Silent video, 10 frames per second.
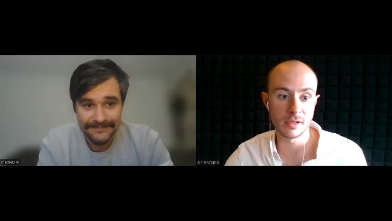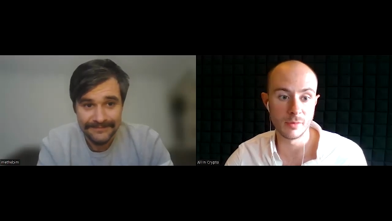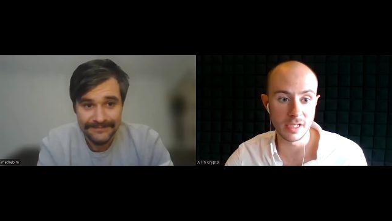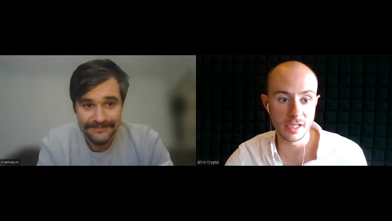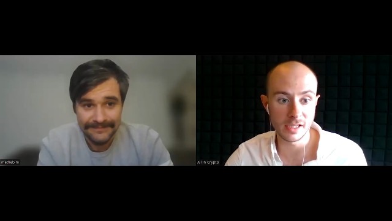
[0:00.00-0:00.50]

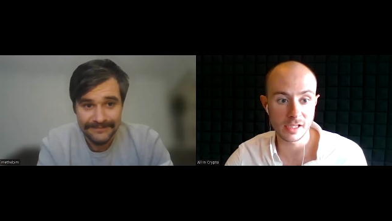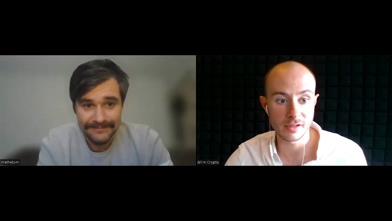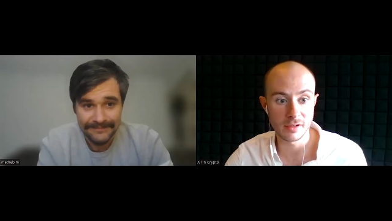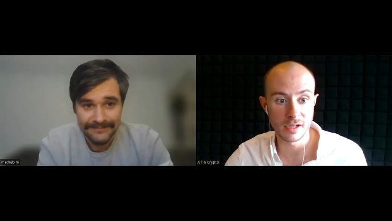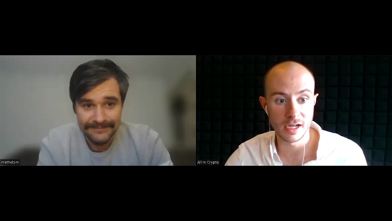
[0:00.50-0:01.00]
Speaker 1: some of
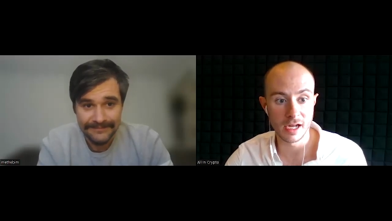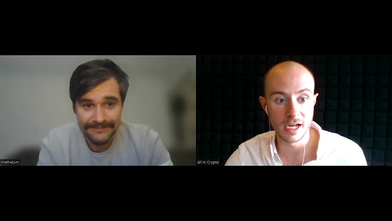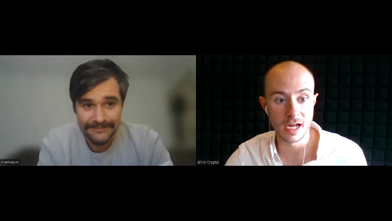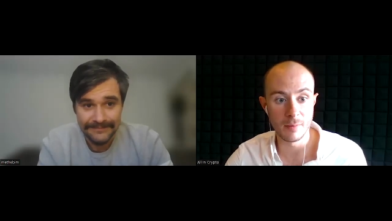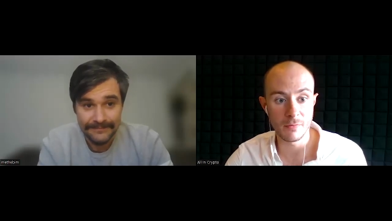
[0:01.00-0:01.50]
these
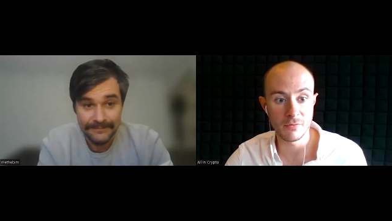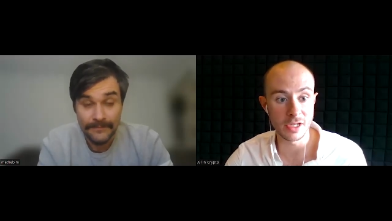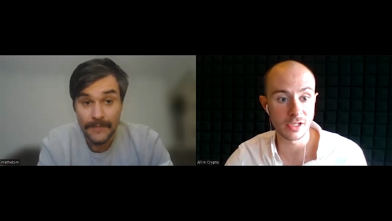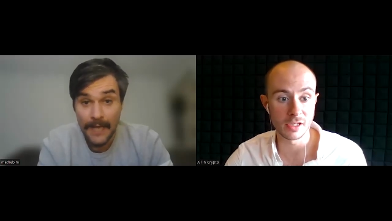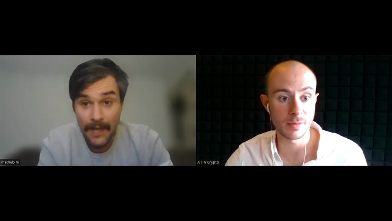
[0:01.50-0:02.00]
um,
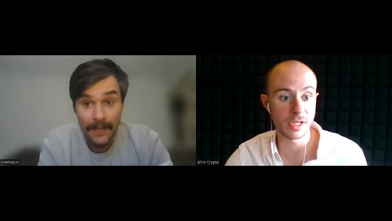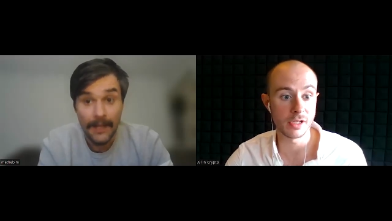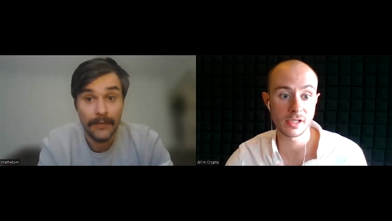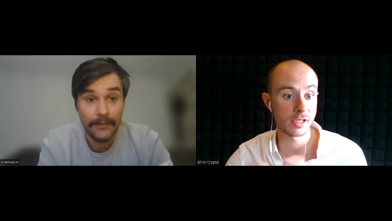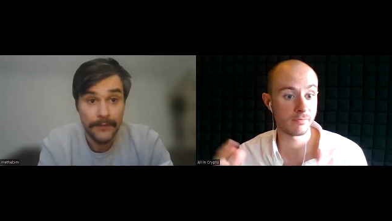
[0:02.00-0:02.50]
features. Yeah,
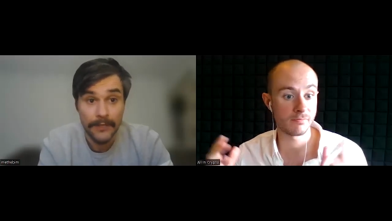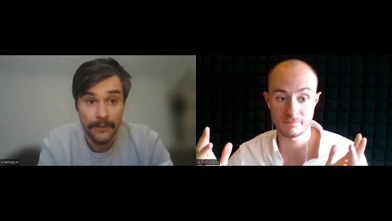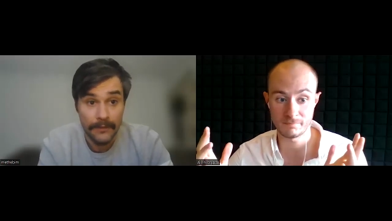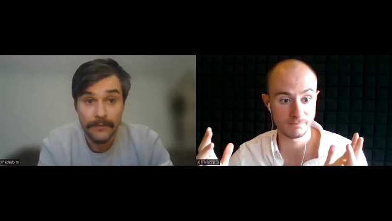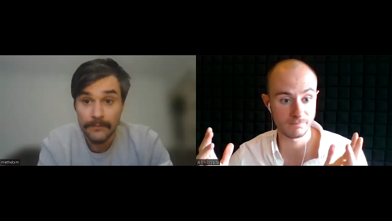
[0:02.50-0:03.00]
I'd love
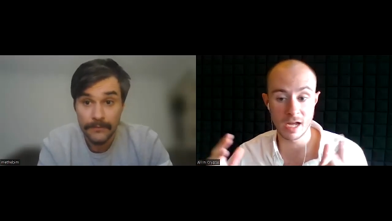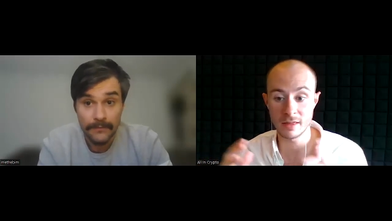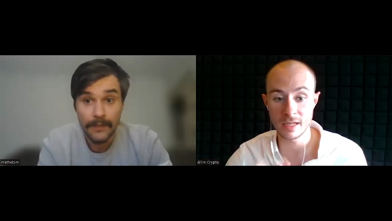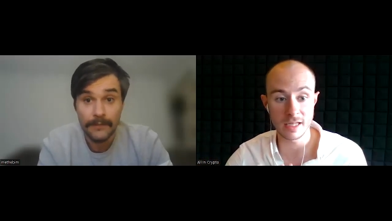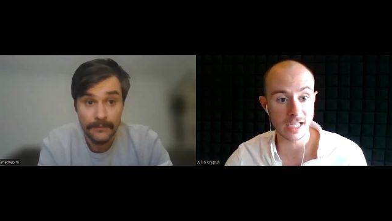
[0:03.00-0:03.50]
to.
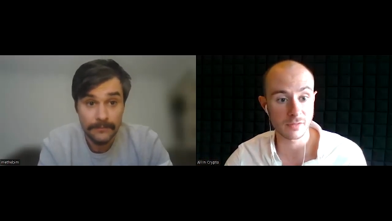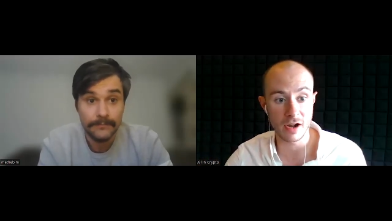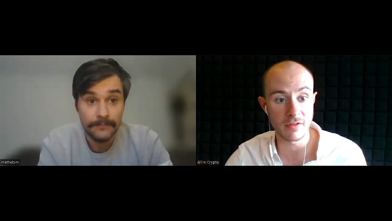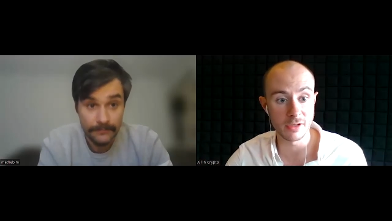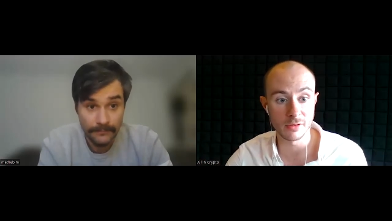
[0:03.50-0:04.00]
I think that's
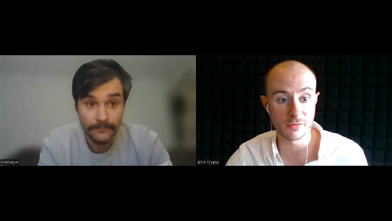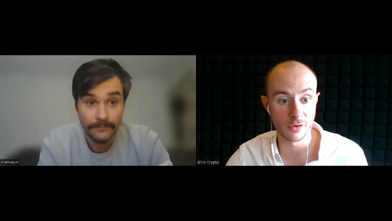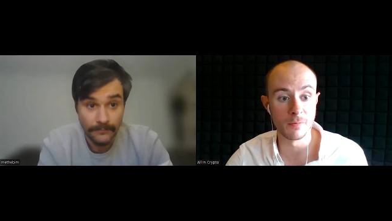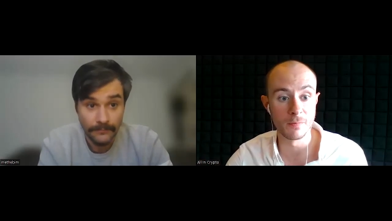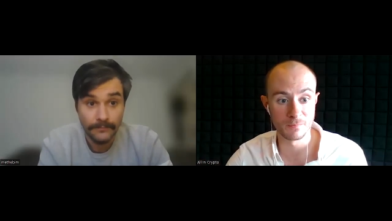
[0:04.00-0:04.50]
very
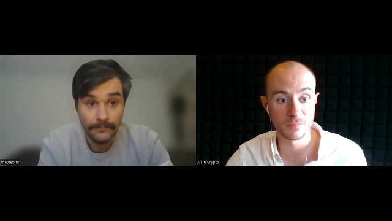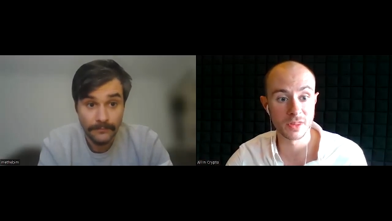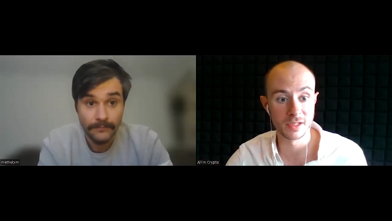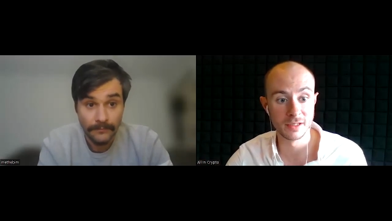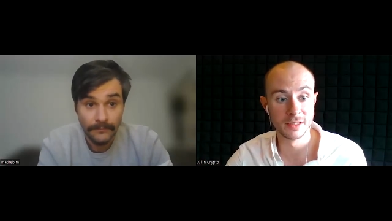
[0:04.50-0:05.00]
useful.
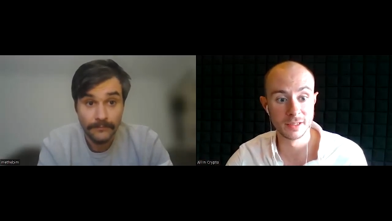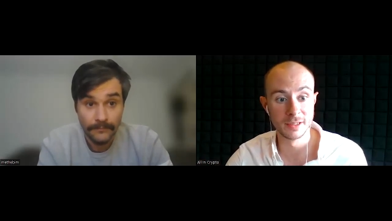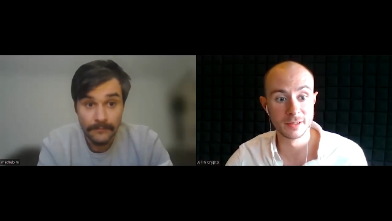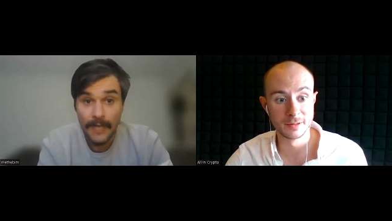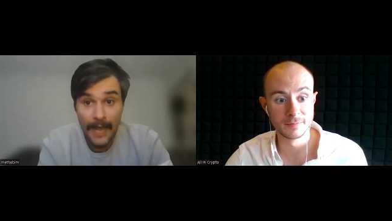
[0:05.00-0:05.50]

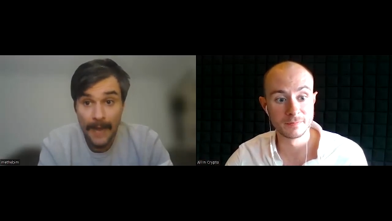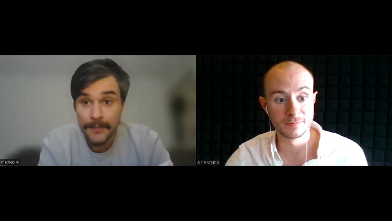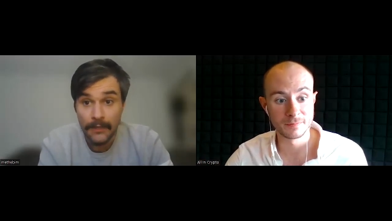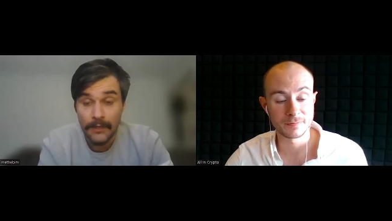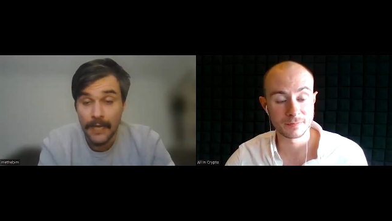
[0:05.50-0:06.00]
Speaker 2: Yeah,
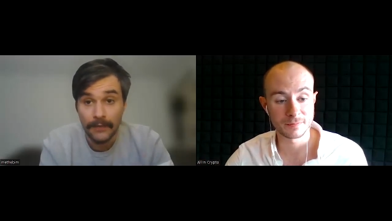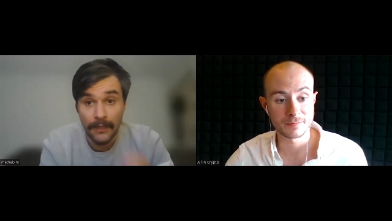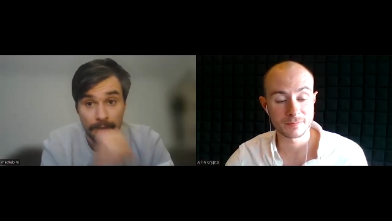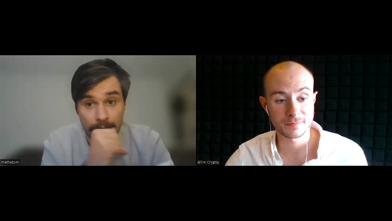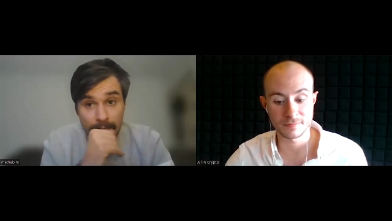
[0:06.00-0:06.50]
absolutely. I'd
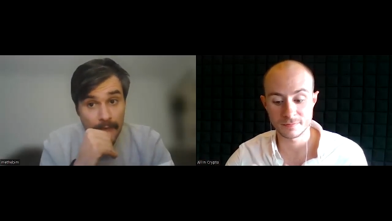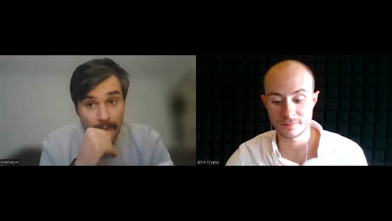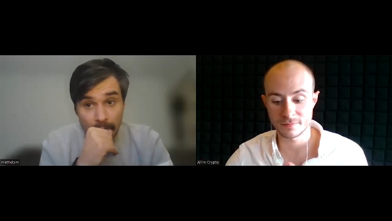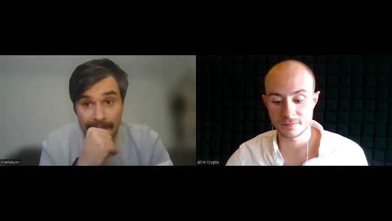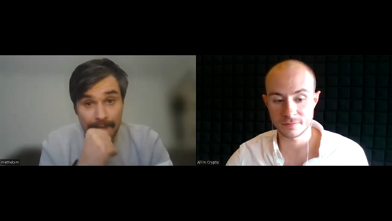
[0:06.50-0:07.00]
love to give a
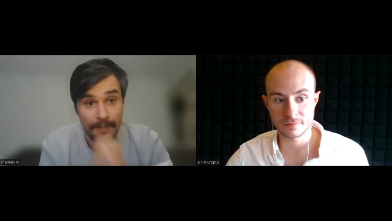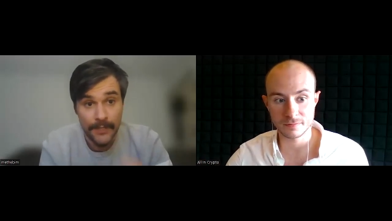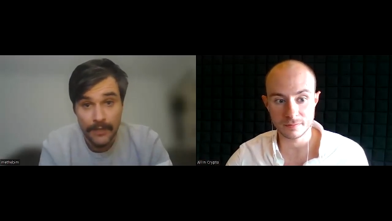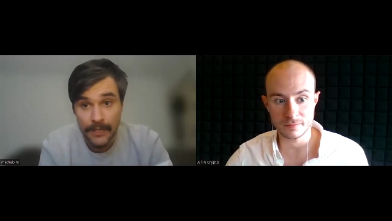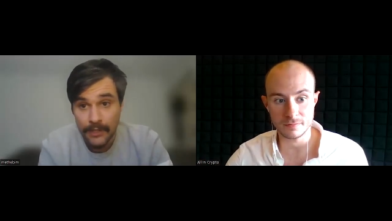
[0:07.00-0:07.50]
little live
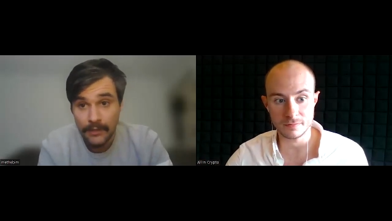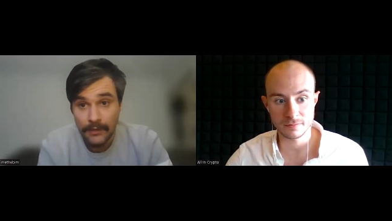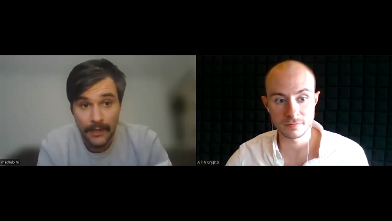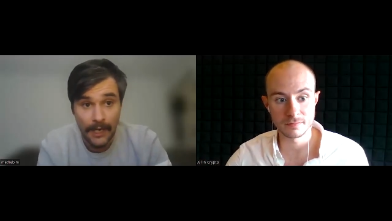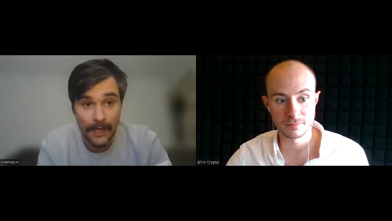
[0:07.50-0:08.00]
demonstration.
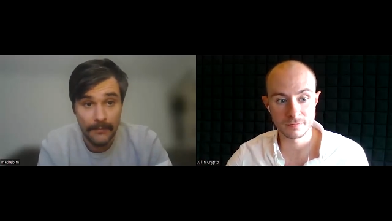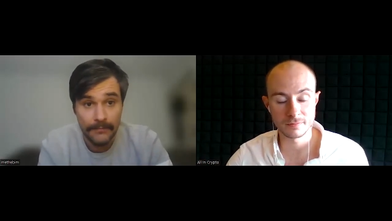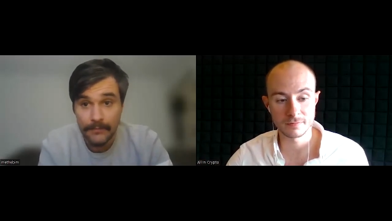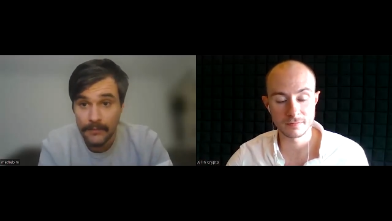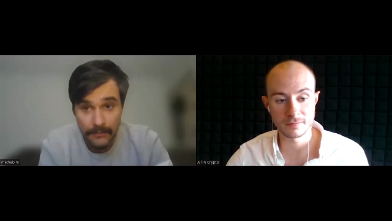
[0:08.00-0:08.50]
Um,
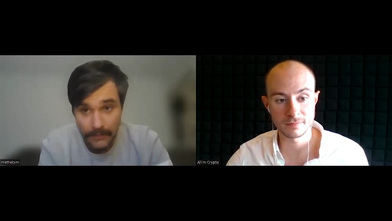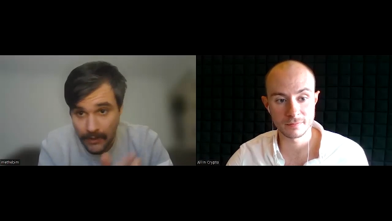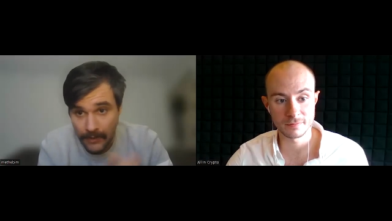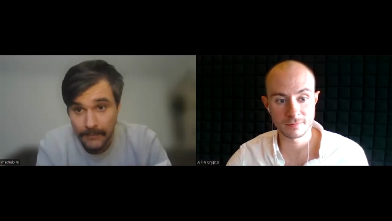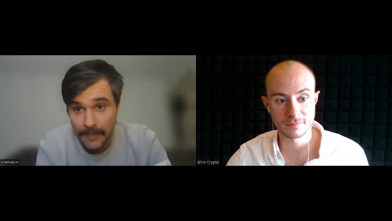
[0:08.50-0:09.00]
you know,
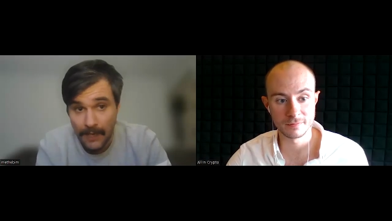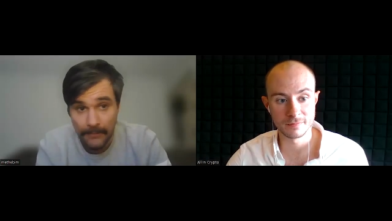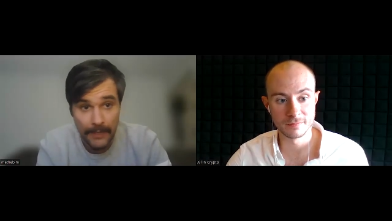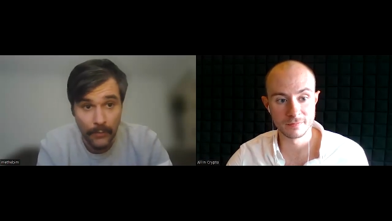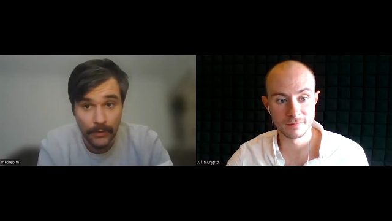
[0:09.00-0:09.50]
hit me up
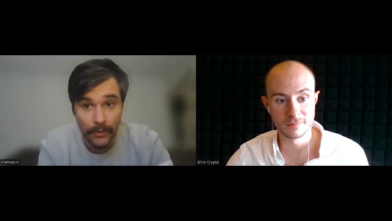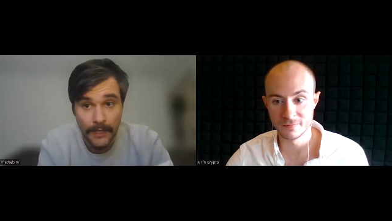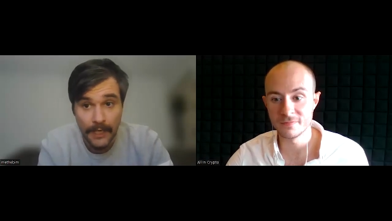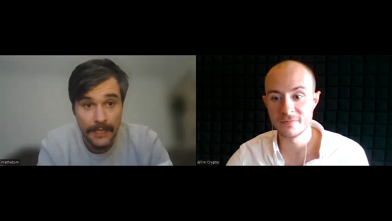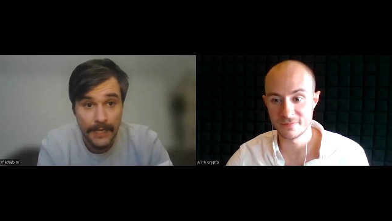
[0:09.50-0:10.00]
and we'll
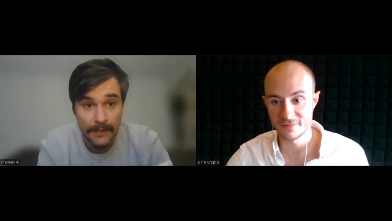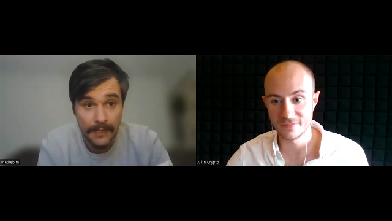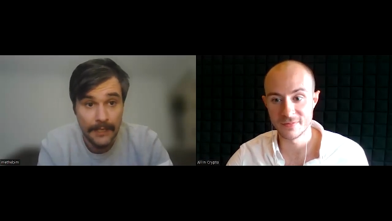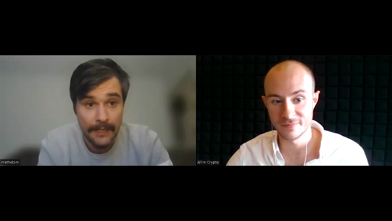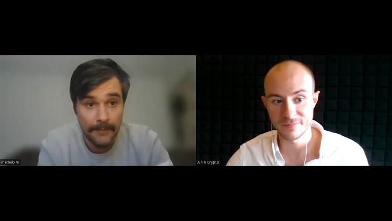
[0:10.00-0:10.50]
organize that.
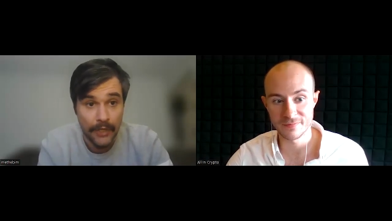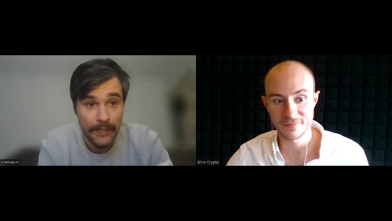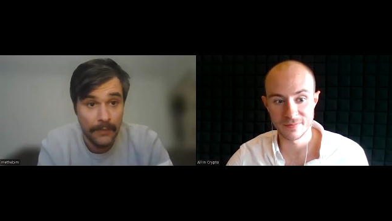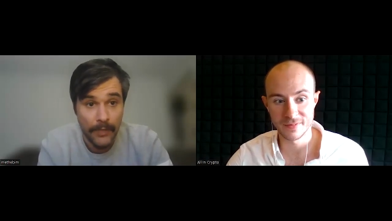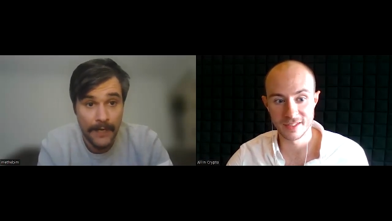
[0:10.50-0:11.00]
And hit up
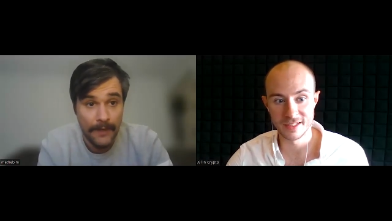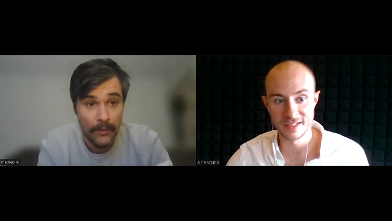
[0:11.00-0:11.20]
Johnny, we'll get that